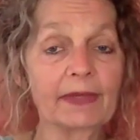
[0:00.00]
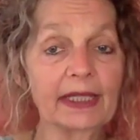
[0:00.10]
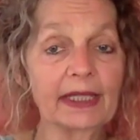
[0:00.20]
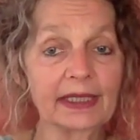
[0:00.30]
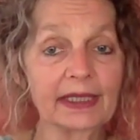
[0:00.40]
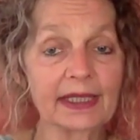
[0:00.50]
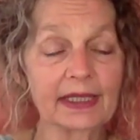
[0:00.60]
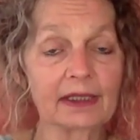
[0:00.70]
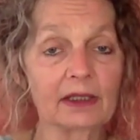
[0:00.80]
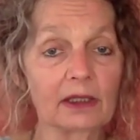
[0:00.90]
it
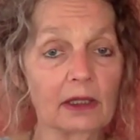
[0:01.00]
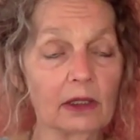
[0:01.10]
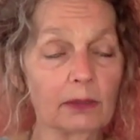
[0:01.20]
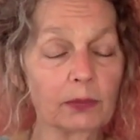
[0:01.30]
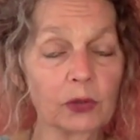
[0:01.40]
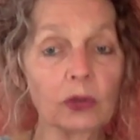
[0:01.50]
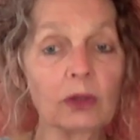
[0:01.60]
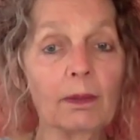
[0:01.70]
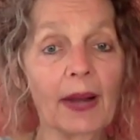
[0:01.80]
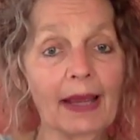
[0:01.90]
is a pure
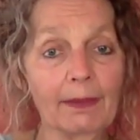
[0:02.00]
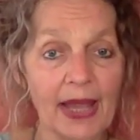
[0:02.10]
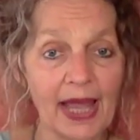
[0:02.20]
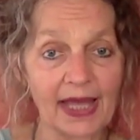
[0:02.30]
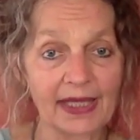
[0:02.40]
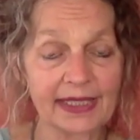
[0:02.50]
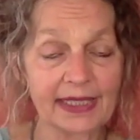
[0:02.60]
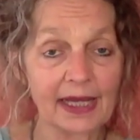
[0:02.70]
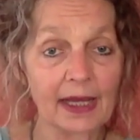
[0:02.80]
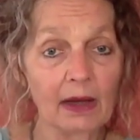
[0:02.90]

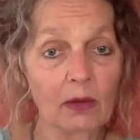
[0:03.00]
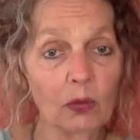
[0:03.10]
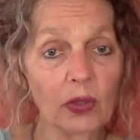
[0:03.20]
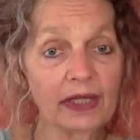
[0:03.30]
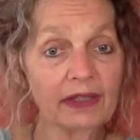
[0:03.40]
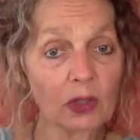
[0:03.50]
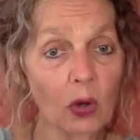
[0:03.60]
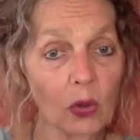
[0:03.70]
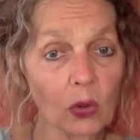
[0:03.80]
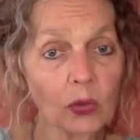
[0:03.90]
bypass where the
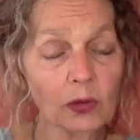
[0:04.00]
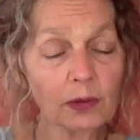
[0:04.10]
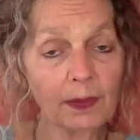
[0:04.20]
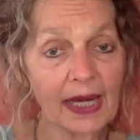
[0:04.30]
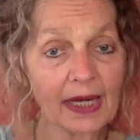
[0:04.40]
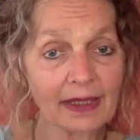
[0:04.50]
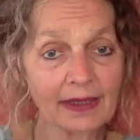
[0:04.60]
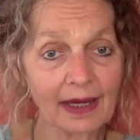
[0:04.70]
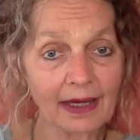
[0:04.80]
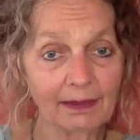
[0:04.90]
old
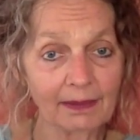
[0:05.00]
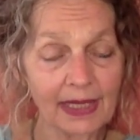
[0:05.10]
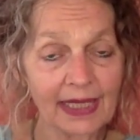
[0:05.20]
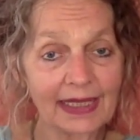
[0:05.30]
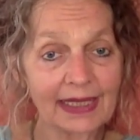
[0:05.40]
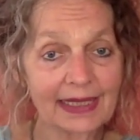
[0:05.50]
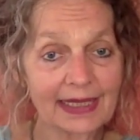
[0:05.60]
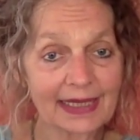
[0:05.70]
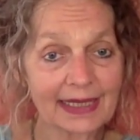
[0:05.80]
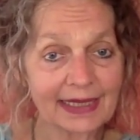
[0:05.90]
paradigm is
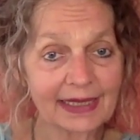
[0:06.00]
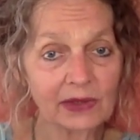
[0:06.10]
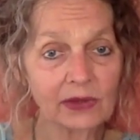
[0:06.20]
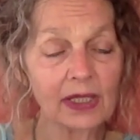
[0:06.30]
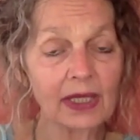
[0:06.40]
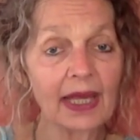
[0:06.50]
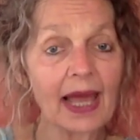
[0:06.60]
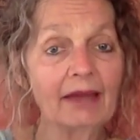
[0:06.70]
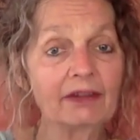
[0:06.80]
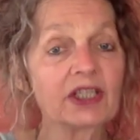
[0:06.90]
still
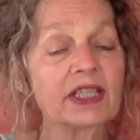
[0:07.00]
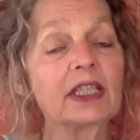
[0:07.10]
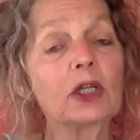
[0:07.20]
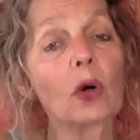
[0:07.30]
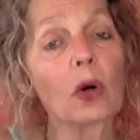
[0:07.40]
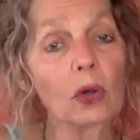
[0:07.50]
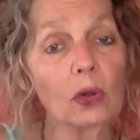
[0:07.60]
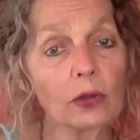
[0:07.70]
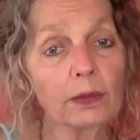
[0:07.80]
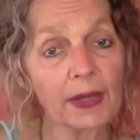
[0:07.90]
alive. You see, the
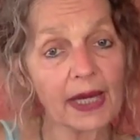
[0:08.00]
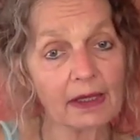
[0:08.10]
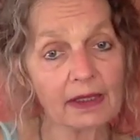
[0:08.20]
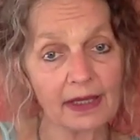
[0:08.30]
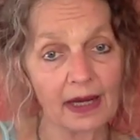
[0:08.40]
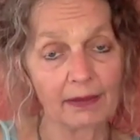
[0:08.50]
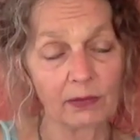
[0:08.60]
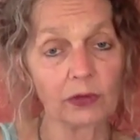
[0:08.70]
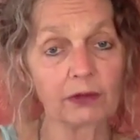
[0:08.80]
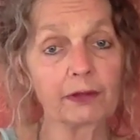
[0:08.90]
old paradigm
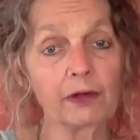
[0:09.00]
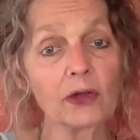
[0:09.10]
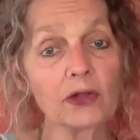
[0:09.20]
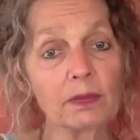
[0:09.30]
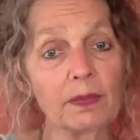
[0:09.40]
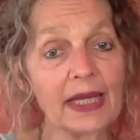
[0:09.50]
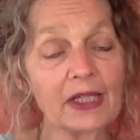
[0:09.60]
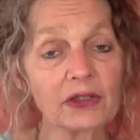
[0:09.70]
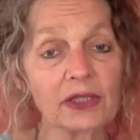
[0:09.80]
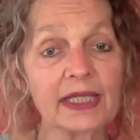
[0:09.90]
or the false
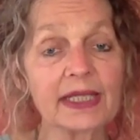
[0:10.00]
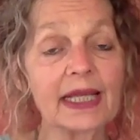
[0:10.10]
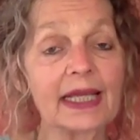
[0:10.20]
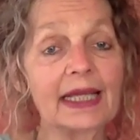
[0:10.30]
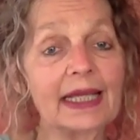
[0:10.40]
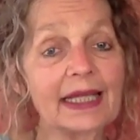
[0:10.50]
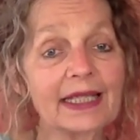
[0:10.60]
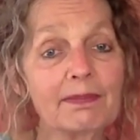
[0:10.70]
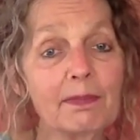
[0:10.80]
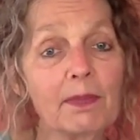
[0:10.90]
matrix
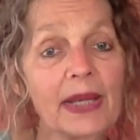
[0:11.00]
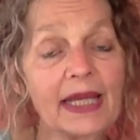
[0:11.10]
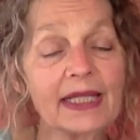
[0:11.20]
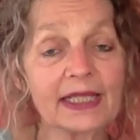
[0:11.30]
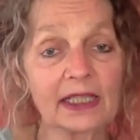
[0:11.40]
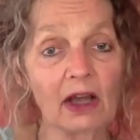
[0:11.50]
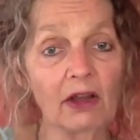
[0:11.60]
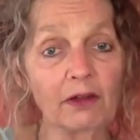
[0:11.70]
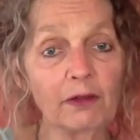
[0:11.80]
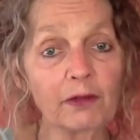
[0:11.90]
is based
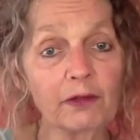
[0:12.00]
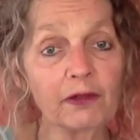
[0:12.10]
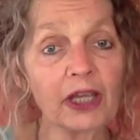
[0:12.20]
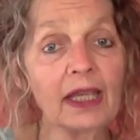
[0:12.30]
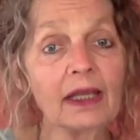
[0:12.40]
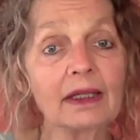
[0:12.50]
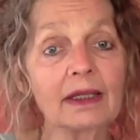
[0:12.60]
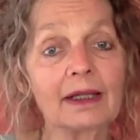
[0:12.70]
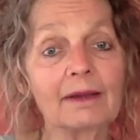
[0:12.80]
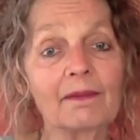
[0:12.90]
on
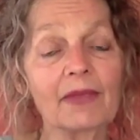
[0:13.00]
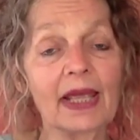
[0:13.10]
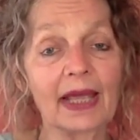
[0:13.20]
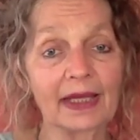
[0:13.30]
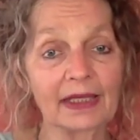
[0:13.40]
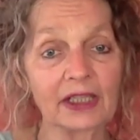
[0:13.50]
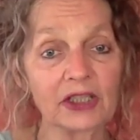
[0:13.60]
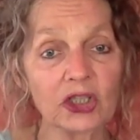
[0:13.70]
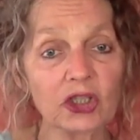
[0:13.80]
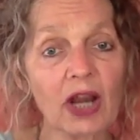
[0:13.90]
fear and
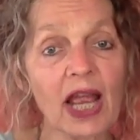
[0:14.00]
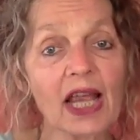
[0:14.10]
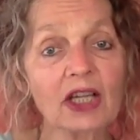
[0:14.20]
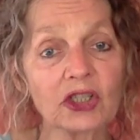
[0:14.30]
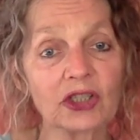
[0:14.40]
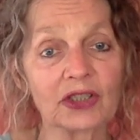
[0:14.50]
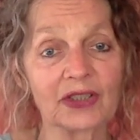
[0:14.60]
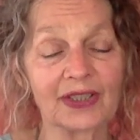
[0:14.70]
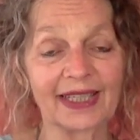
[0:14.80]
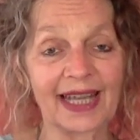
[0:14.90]

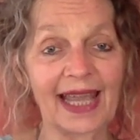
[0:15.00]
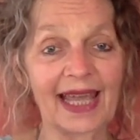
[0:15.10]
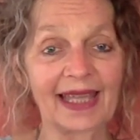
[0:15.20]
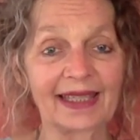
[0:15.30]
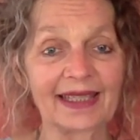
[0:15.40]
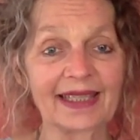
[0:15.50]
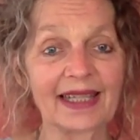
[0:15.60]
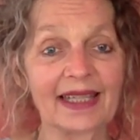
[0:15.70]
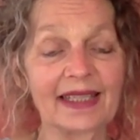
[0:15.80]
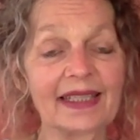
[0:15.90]
contraction and
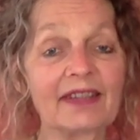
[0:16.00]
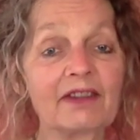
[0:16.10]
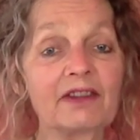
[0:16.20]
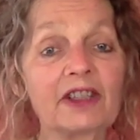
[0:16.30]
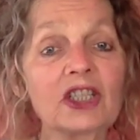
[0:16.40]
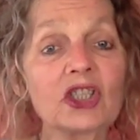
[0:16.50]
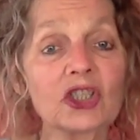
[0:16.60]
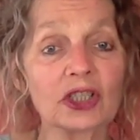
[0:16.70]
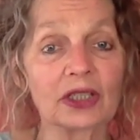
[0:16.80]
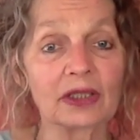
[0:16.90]

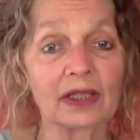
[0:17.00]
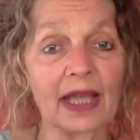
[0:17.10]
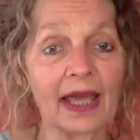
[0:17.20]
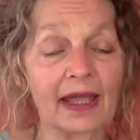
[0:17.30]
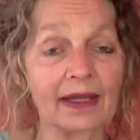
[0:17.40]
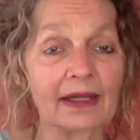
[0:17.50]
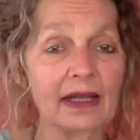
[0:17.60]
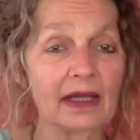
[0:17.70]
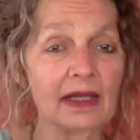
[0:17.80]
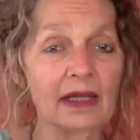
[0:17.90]
division and
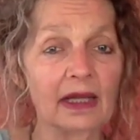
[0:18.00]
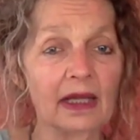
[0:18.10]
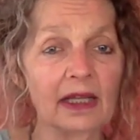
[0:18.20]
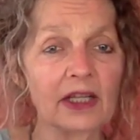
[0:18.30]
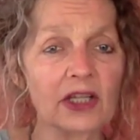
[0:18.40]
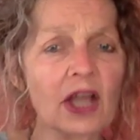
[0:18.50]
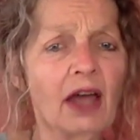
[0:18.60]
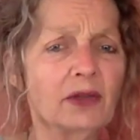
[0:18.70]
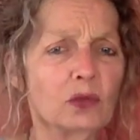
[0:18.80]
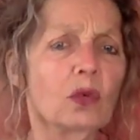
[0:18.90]

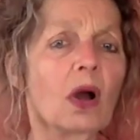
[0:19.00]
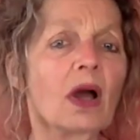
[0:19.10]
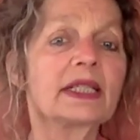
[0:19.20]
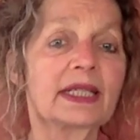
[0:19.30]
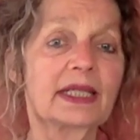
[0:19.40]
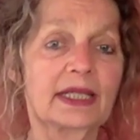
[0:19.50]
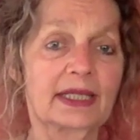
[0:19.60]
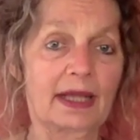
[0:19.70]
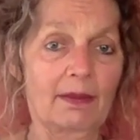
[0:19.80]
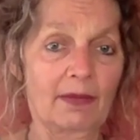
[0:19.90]
not wanting
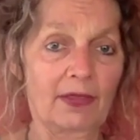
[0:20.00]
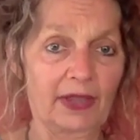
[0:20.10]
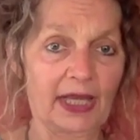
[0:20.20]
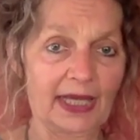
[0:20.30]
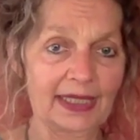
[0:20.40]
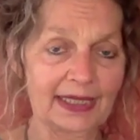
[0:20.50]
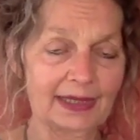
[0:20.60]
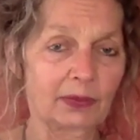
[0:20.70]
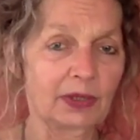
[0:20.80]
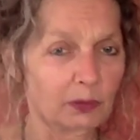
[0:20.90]
something.
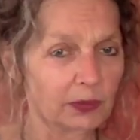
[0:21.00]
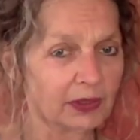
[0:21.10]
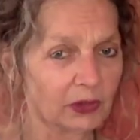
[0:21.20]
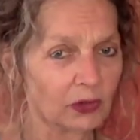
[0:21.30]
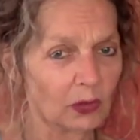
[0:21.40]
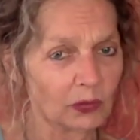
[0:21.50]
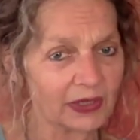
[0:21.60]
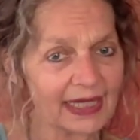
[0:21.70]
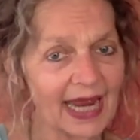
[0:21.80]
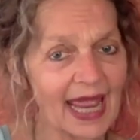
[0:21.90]
But with
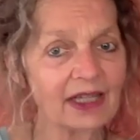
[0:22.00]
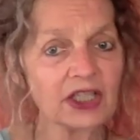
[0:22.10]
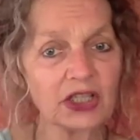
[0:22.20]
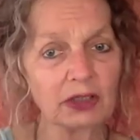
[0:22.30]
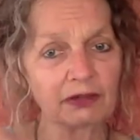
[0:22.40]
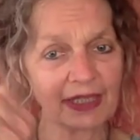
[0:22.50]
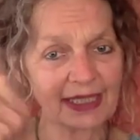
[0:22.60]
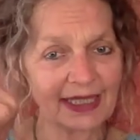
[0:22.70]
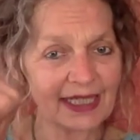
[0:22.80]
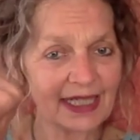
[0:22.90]
an energy of
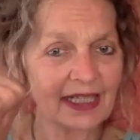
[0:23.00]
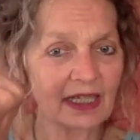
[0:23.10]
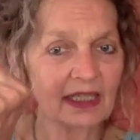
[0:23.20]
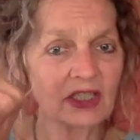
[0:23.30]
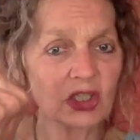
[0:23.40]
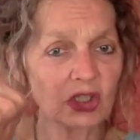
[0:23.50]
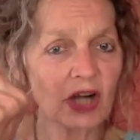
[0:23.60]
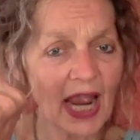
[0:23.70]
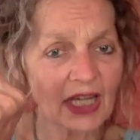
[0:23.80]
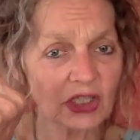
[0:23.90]
like a
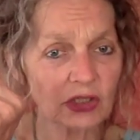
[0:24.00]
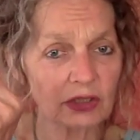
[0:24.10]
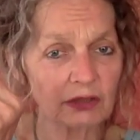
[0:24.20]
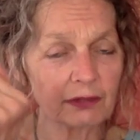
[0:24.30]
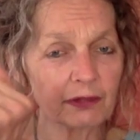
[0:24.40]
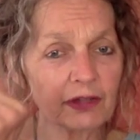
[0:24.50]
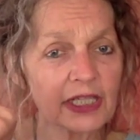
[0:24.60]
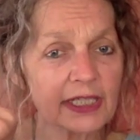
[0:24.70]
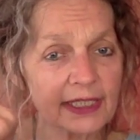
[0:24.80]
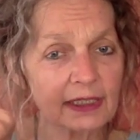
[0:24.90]
contraction, a
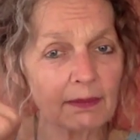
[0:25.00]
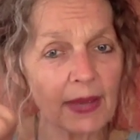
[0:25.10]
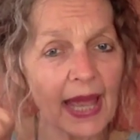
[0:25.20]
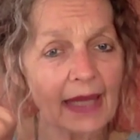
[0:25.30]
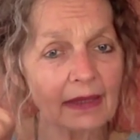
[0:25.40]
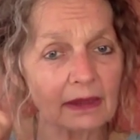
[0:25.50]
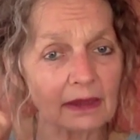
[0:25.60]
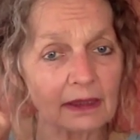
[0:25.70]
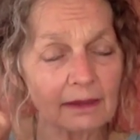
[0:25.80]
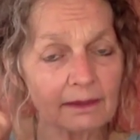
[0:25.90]
fist, a battle.